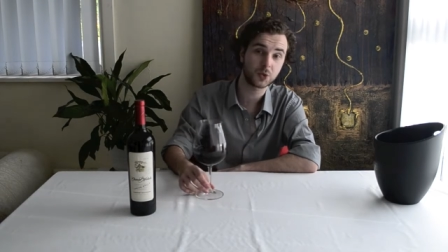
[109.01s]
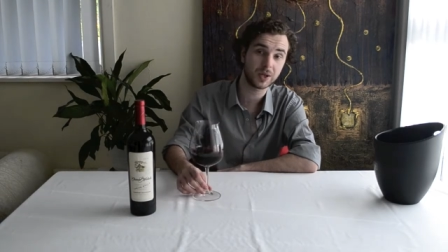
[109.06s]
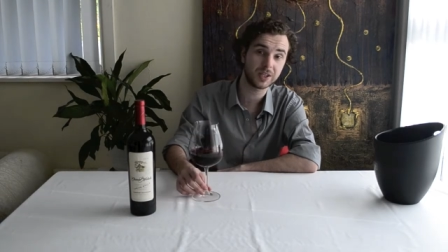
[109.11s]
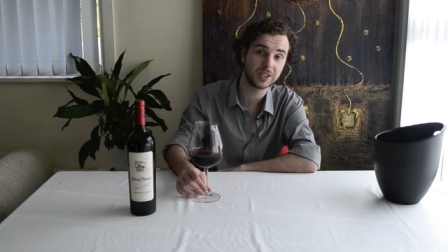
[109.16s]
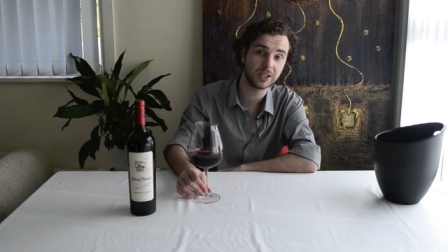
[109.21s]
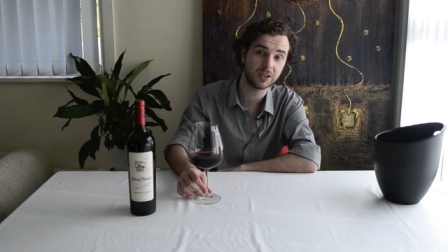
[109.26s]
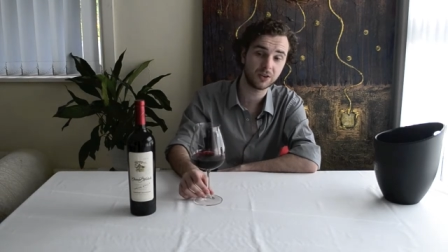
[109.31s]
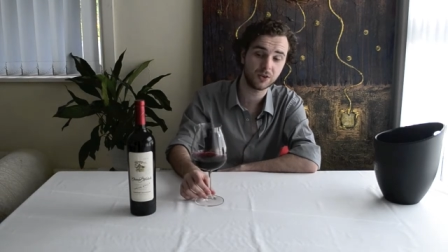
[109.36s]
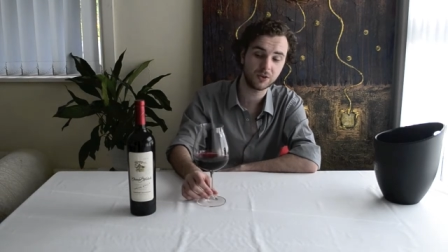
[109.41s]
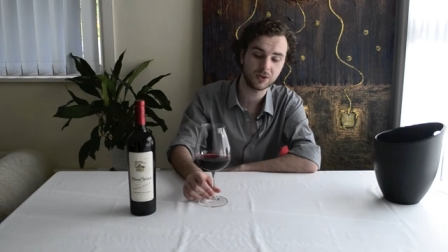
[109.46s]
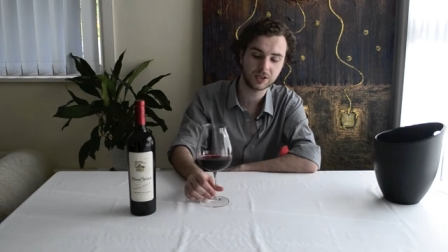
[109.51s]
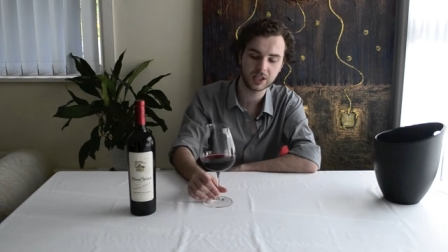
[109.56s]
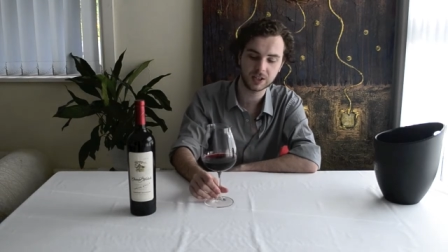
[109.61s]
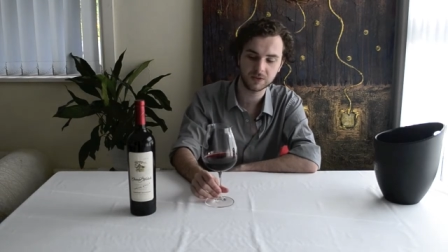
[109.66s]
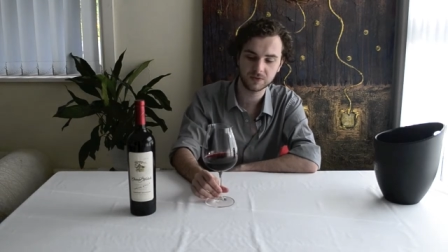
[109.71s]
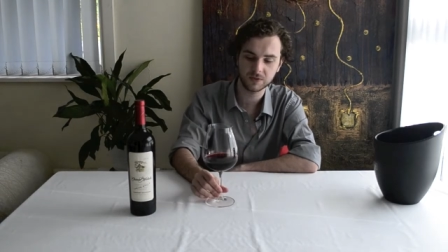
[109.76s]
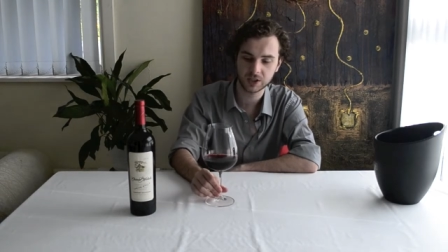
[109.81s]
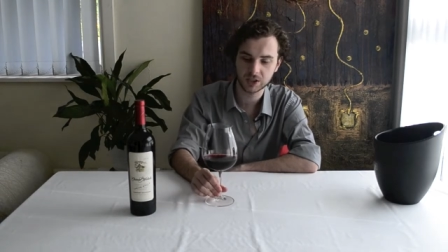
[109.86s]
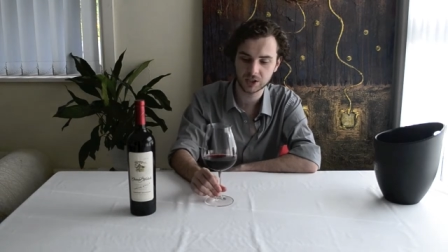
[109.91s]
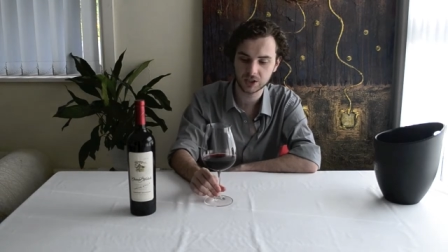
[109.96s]

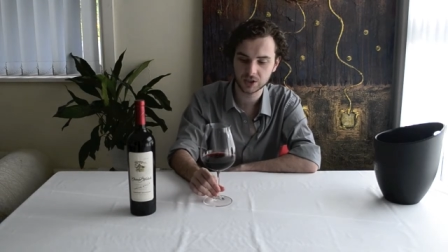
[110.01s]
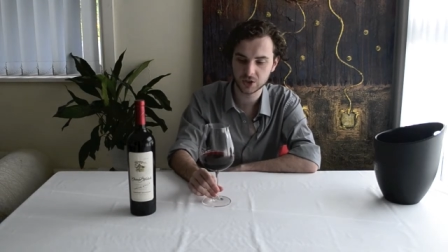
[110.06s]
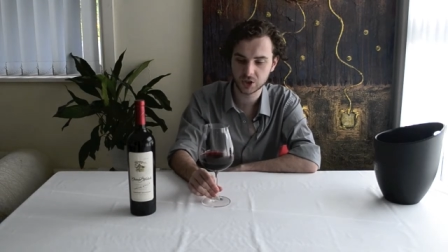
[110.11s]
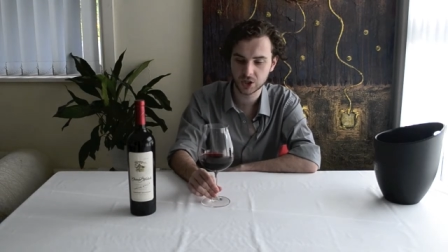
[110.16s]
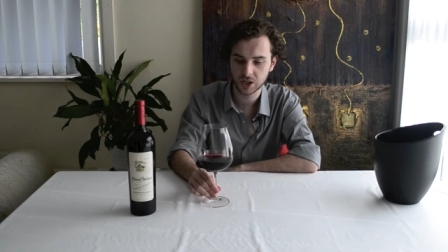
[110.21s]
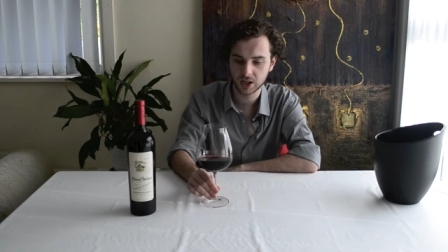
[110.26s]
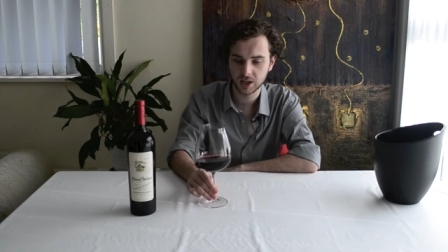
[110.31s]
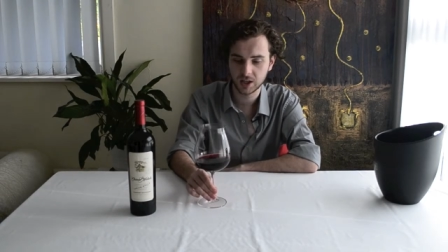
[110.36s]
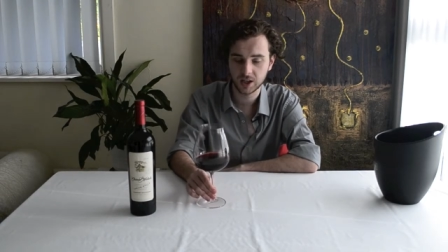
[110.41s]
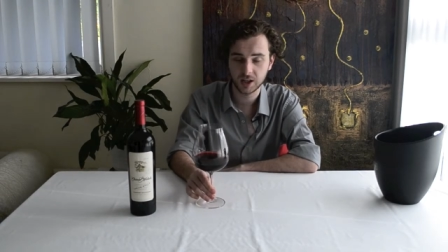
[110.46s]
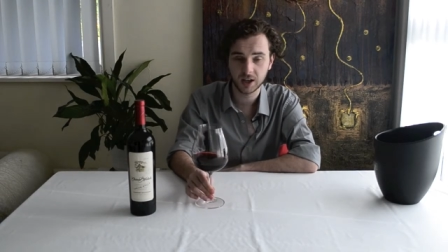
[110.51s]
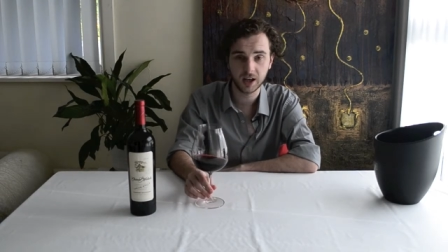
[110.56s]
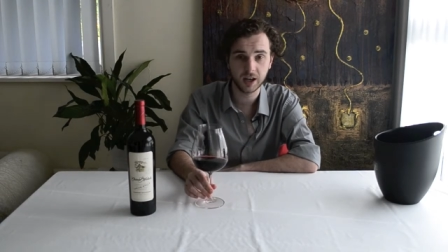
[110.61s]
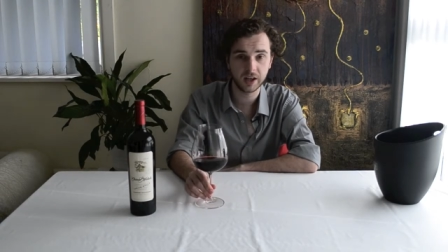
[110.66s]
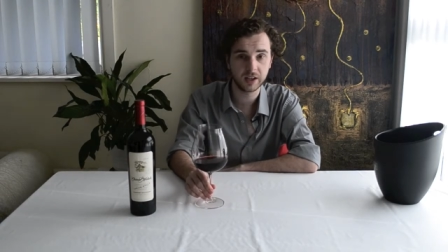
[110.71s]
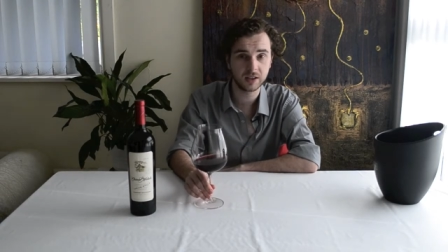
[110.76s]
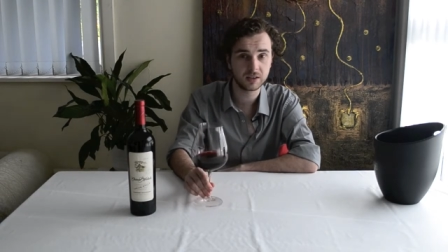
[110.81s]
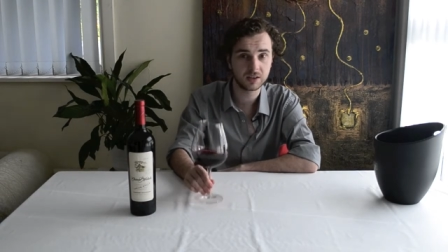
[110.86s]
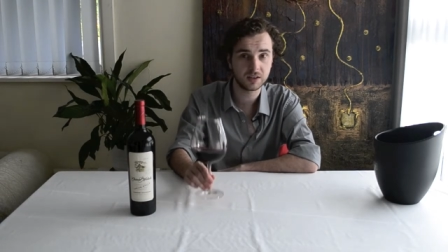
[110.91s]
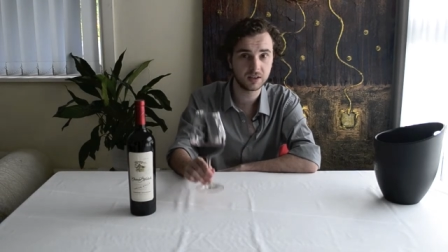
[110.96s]
2013 vintage,
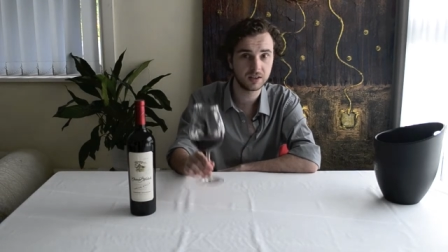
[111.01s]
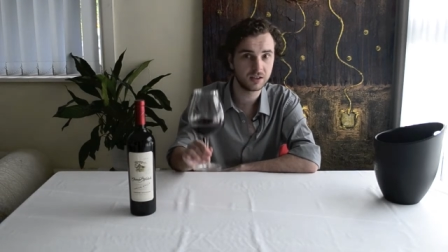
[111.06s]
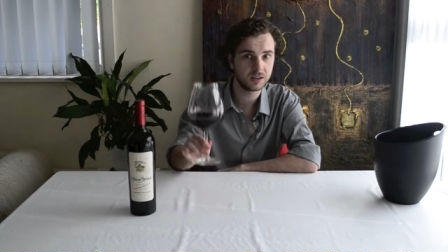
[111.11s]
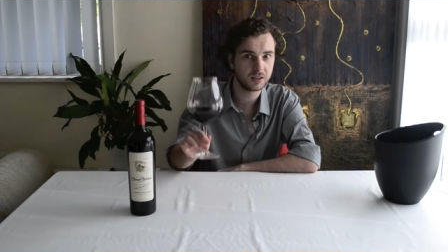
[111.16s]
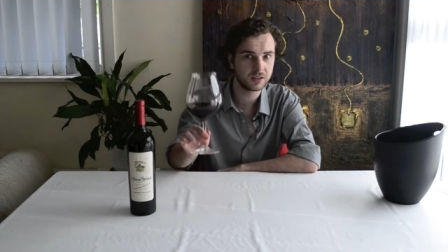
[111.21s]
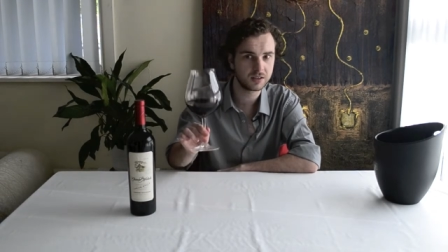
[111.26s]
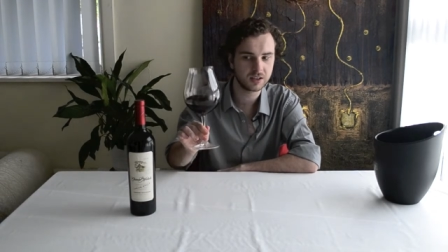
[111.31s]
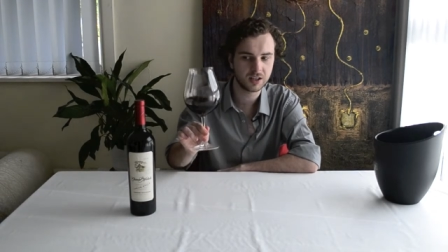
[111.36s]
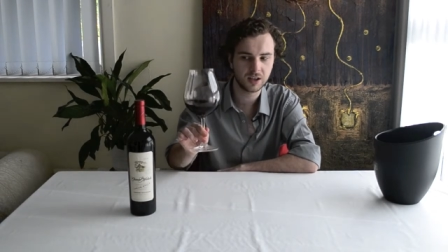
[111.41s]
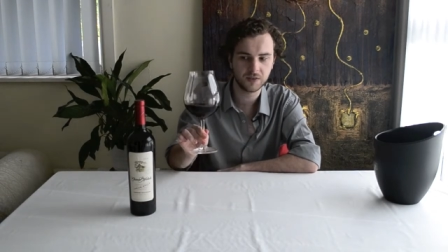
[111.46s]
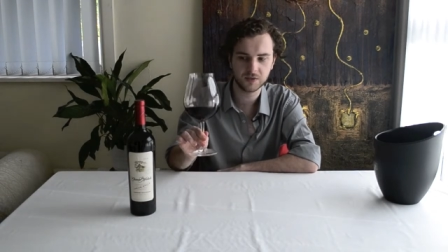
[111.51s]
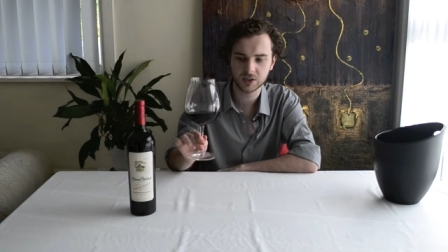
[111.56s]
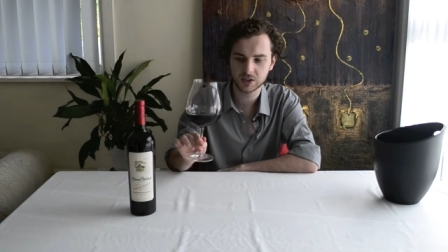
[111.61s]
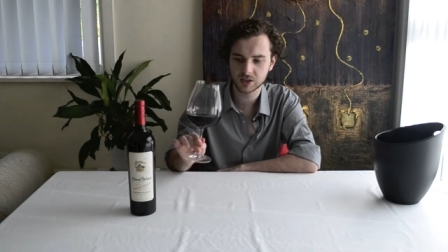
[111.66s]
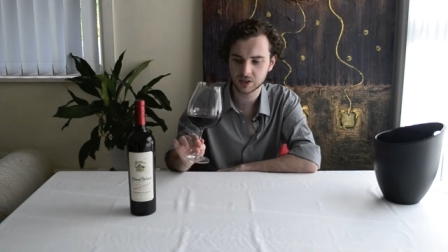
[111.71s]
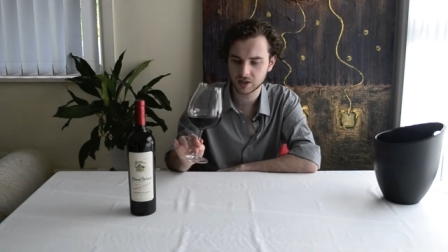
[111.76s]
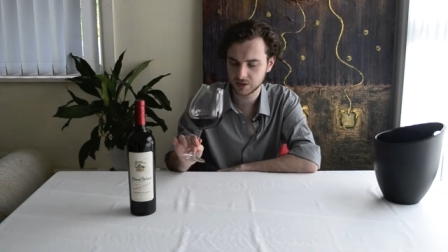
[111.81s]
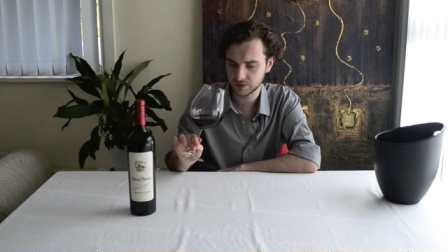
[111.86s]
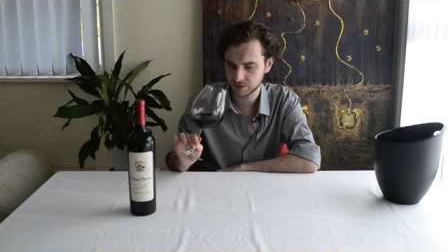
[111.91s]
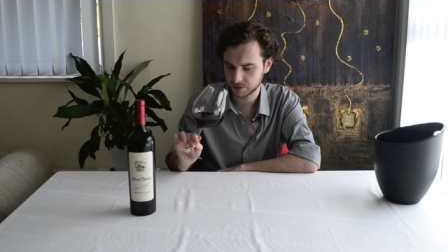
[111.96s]
and let's give it a
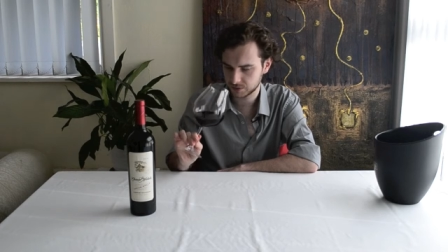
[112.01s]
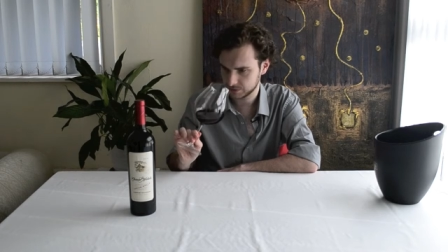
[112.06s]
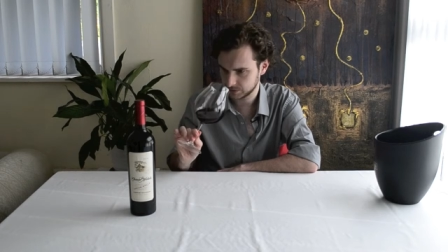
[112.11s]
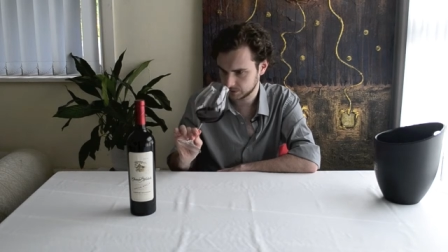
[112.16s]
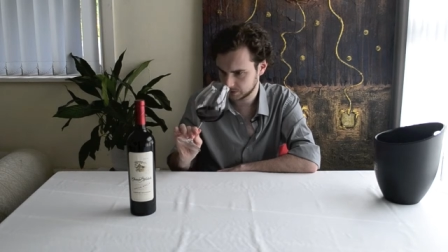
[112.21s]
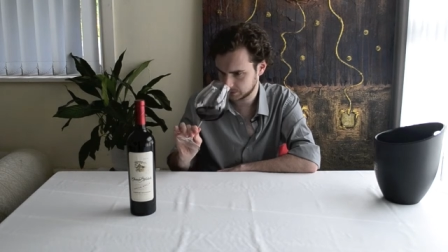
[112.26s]
sniff.